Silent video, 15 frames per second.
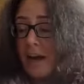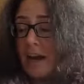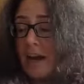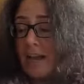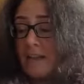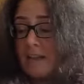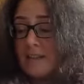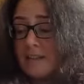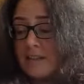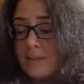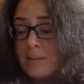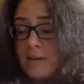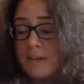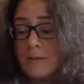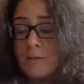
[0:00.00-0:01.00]
And
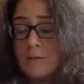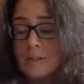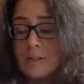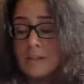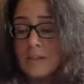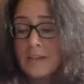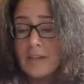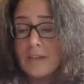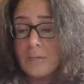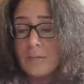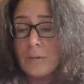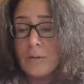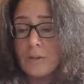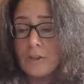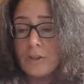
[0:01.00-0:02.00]
I don't want to like
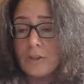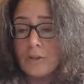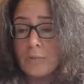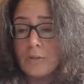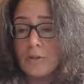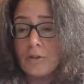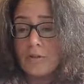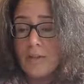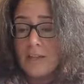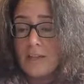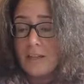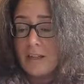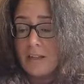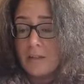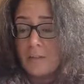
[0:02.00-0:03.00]
push the book or
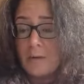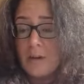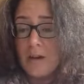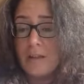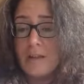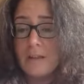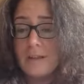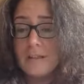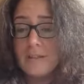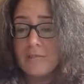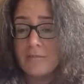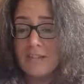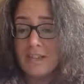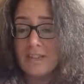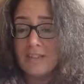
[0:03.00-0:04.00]
anything, but I think it's
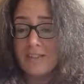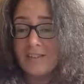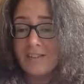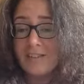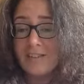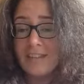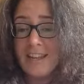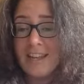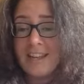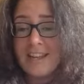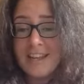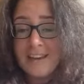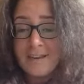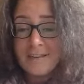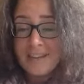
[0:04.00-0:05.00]
really good.
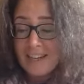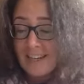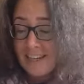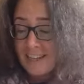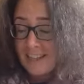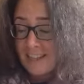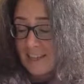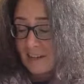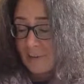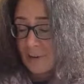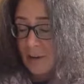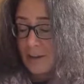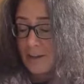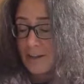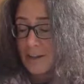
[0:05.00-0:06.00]
Hello, Liz, how
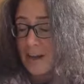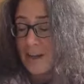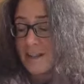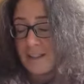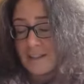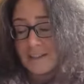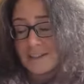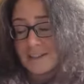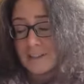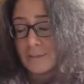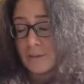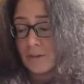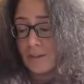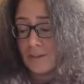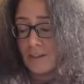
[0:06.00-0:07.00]
are you? I think this
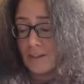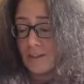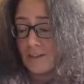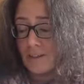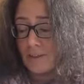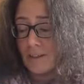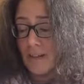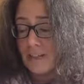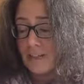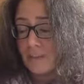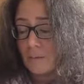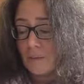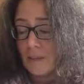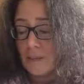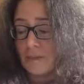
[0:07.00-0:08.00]
book, you know, it has
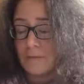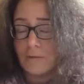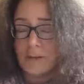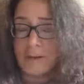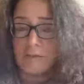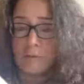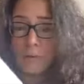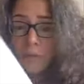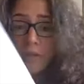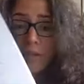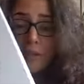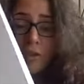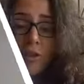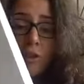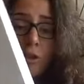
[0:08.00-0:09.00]
something in it for everyone.
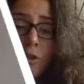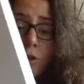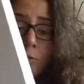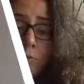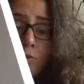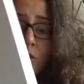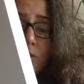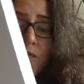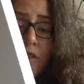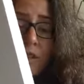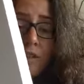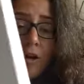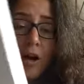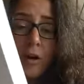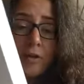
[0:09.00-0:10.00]
I'll just show you briefly
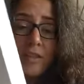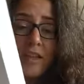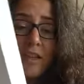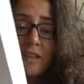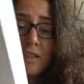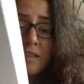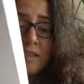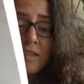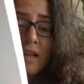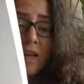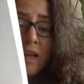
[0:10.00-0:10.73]
the contents.